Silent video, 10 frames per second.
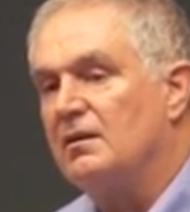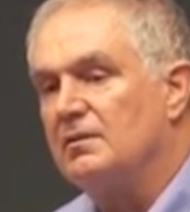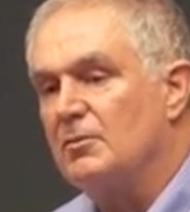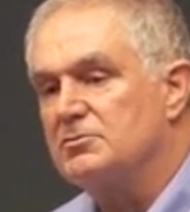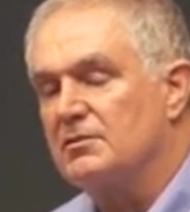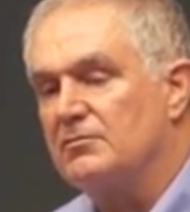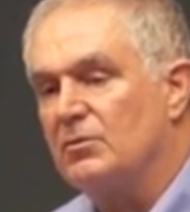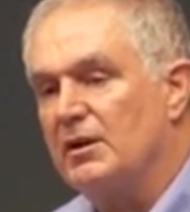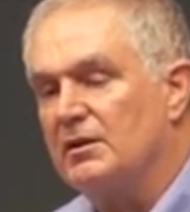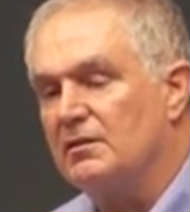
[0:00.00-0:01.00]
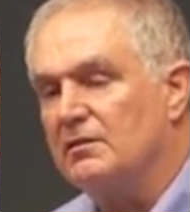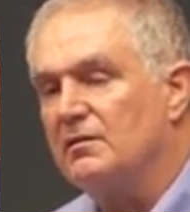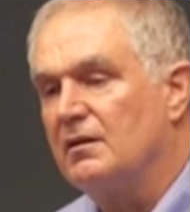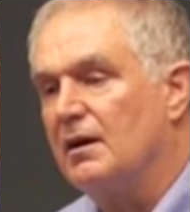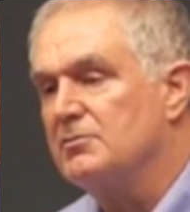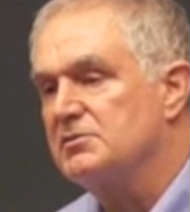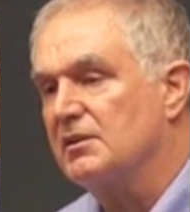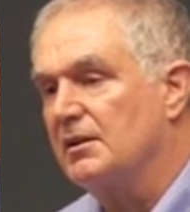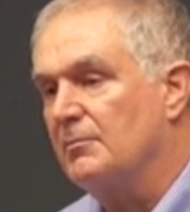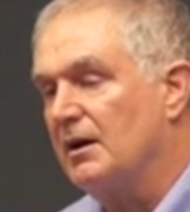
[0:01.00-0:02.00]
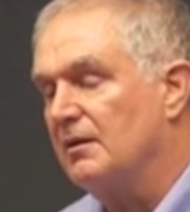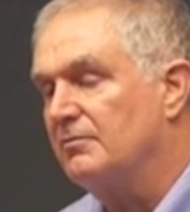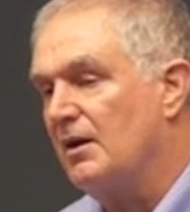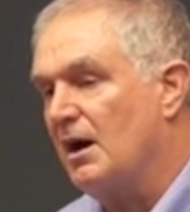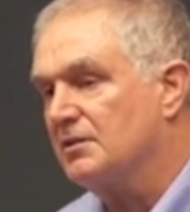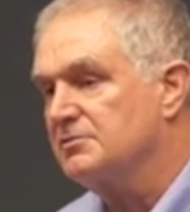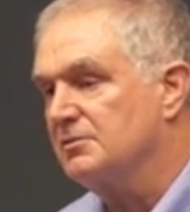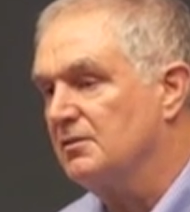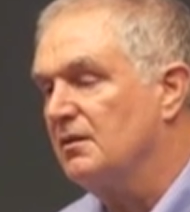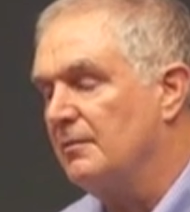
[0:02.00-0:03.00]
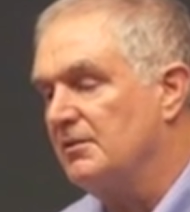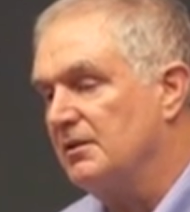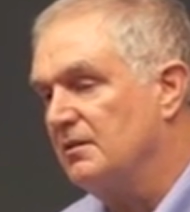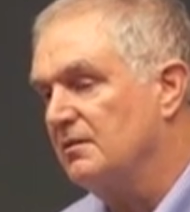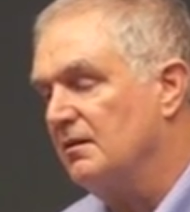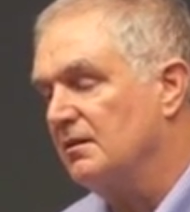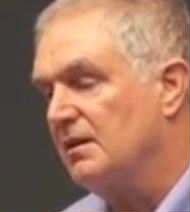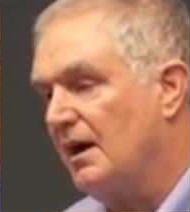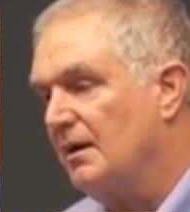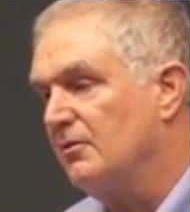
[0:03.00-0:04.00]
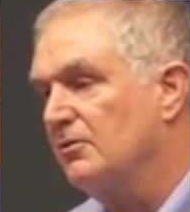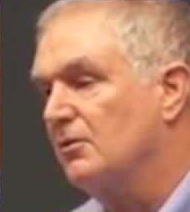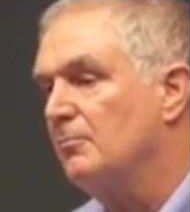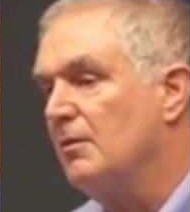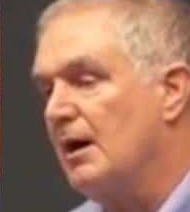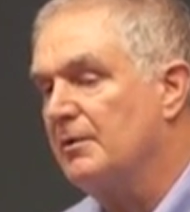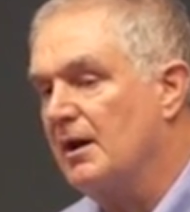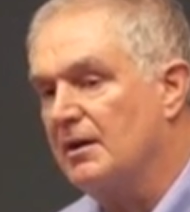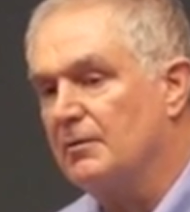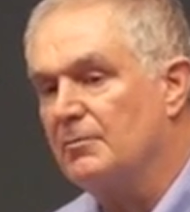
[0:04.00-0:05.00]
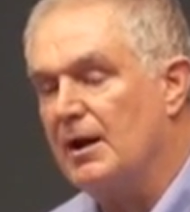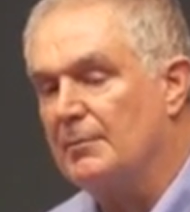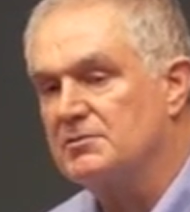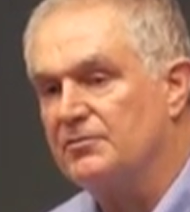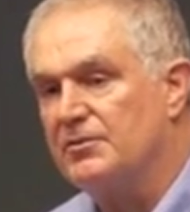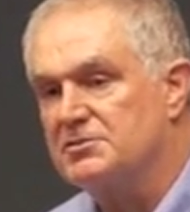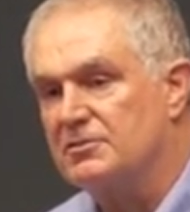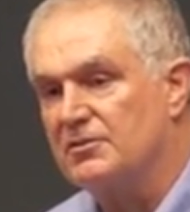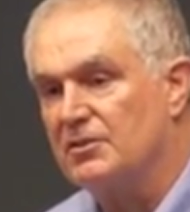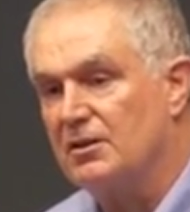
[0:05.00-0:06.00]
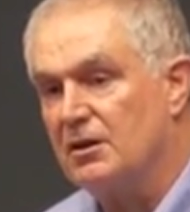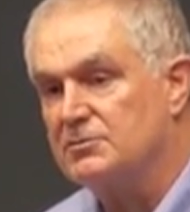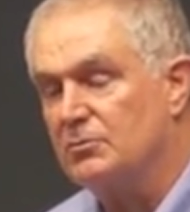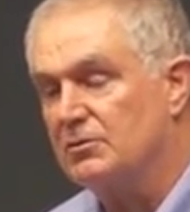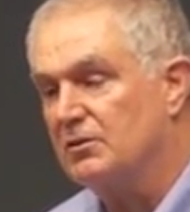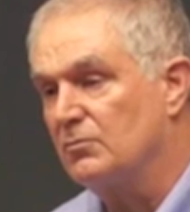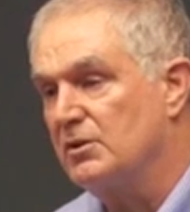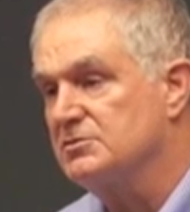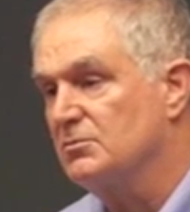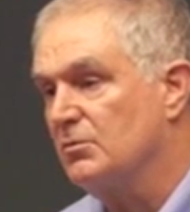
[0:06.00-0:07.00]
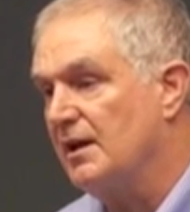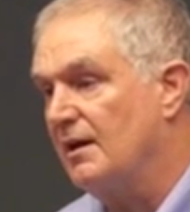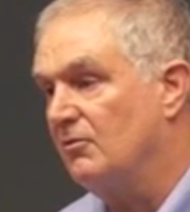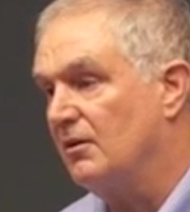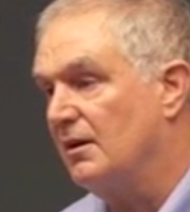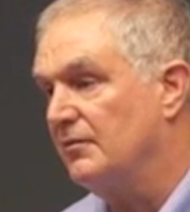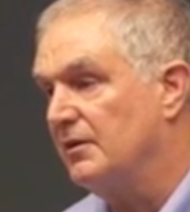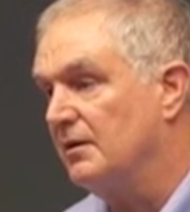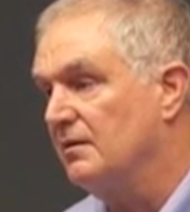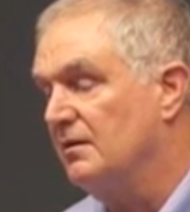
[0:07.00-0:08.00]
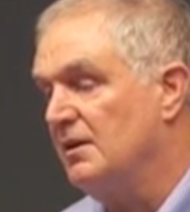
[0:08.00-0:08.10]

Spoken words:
in most of New England. I was thinking about a fox, or a coyote or a bobcat, or perhaps a fisher, the large woodland weasel we have around there.